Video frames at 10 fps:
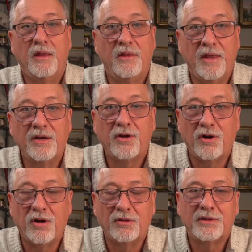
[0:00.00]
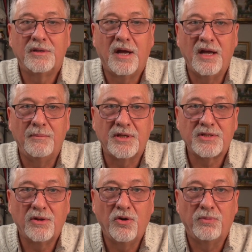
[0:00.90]
then called
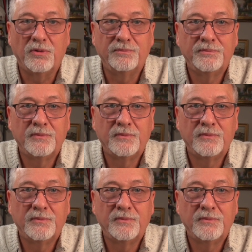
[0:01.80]
IMS Global.